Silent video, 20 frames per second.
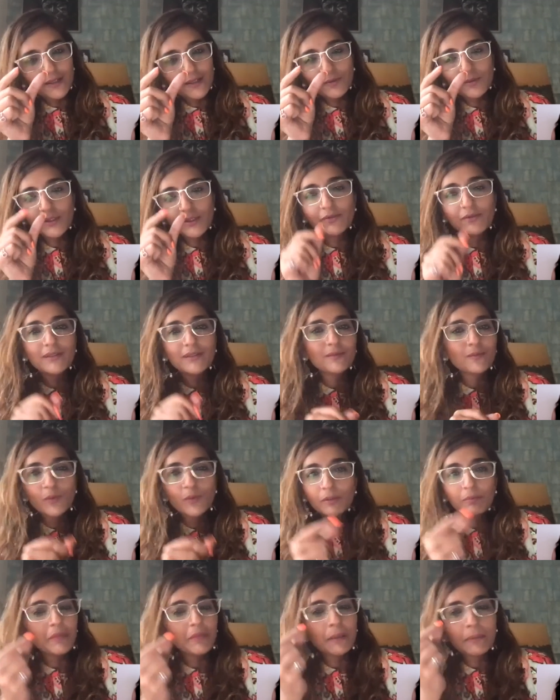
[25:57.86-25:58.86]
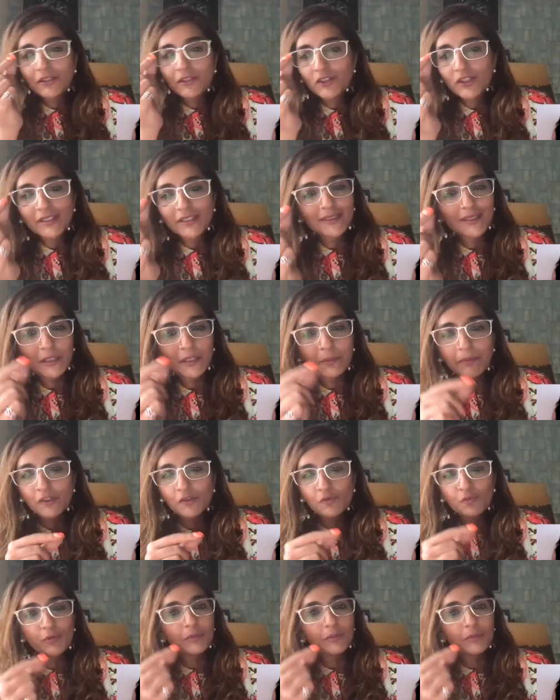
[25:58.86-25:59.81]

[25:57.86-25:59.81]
with with maybe just an image,